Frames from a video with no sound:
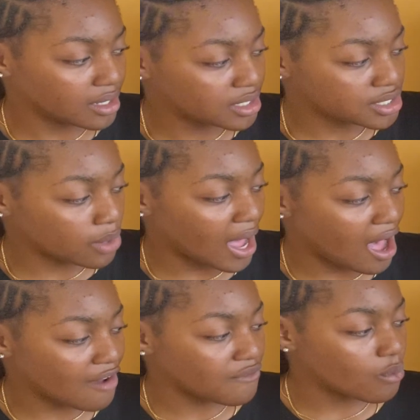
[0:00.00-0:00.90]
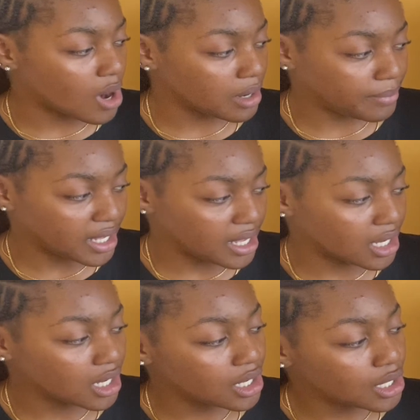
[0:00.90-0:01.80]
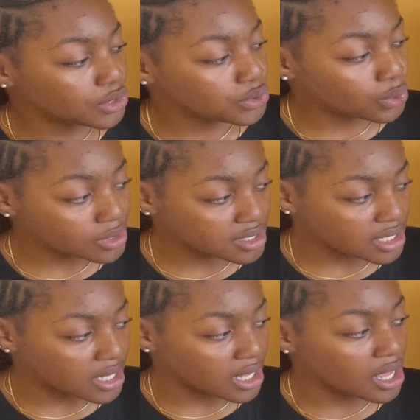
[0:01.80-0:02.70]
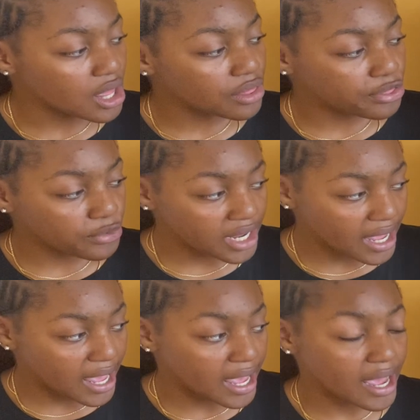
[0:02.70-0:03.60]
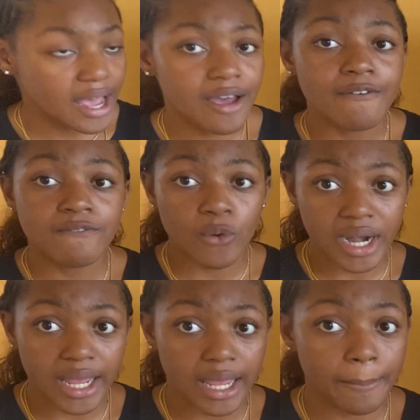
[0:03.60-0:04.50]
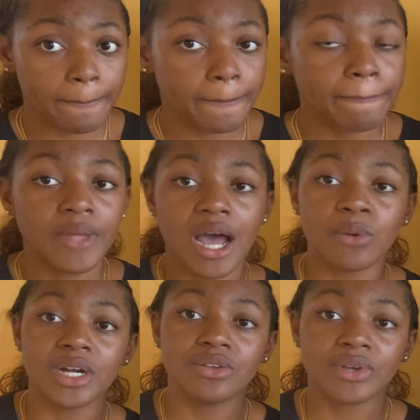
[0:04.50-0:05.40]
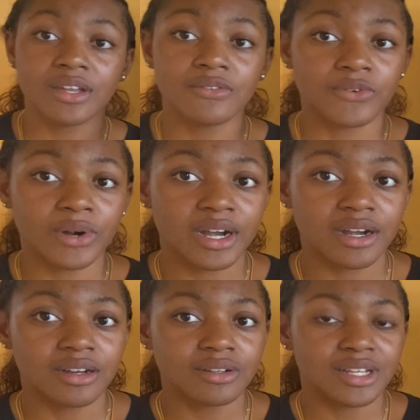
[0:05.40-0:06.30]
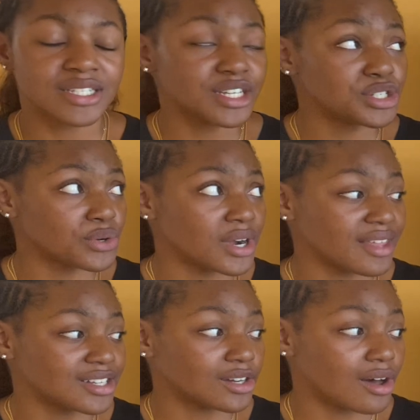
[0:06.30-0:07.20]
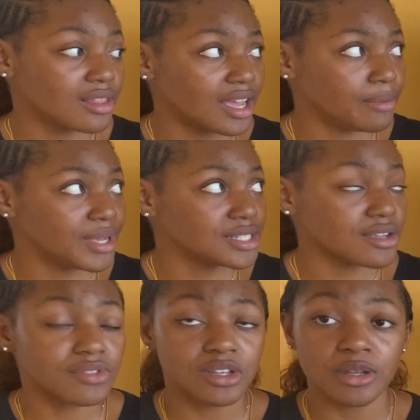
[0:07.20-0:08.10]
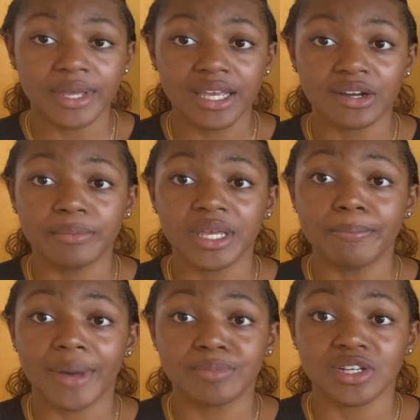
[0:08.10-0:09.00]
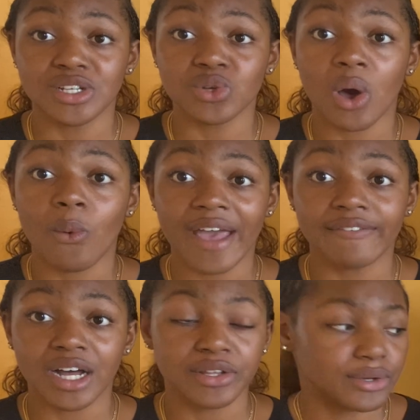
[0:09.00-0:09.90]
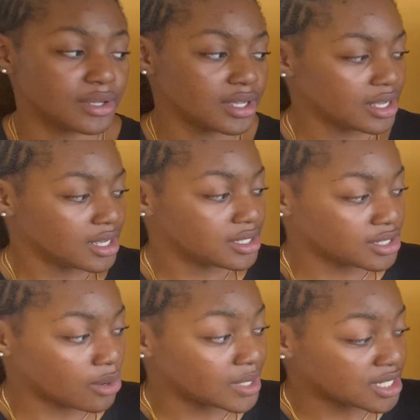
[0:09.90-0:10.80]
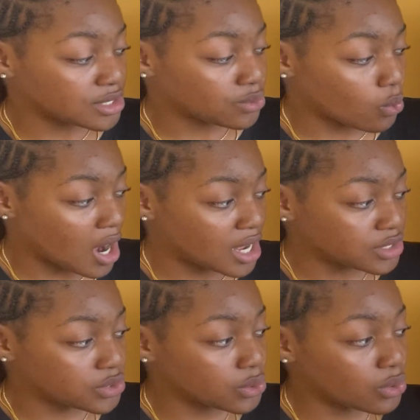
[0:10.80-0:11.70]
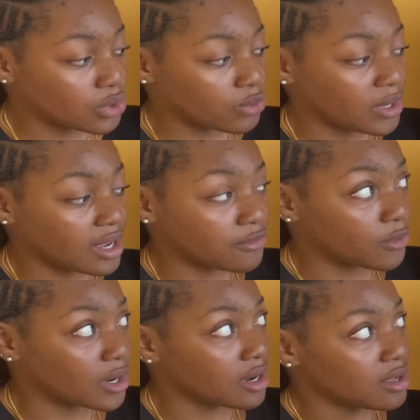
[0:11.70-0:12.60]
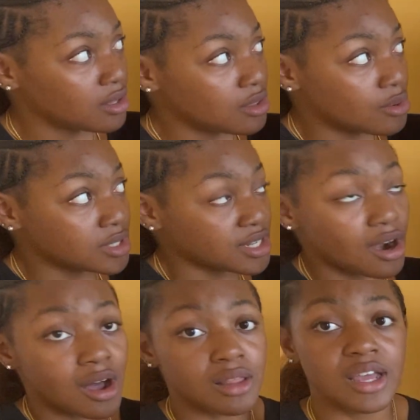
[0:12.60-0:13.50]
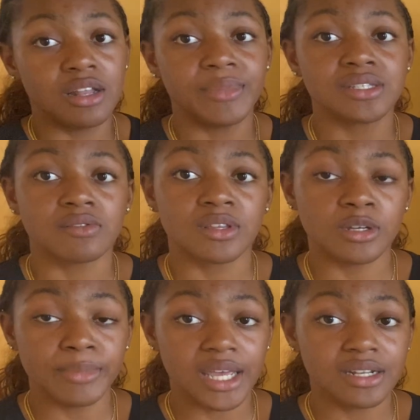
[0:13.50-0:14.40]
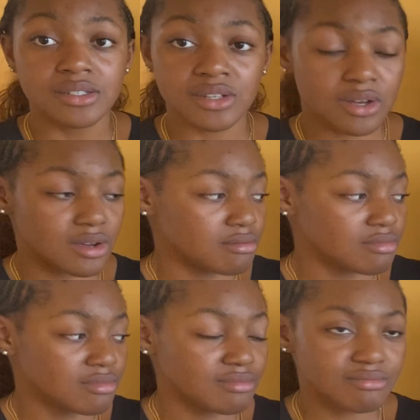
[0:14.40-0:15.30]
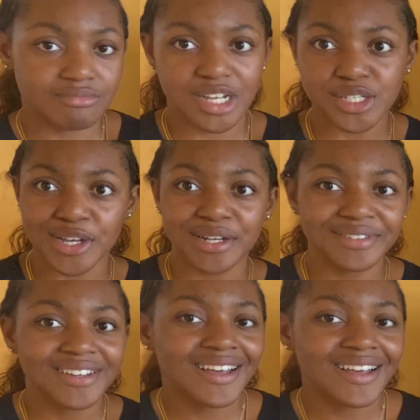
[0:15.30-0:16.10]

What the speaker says: So we have 1b, 2c, 3a, 4a. And we're looking for, let's ensure that all the elements of the domain are being mapped onto a y value. So we see 1, 2, 3, and 4. Those are all the elements of the domain, so that's good.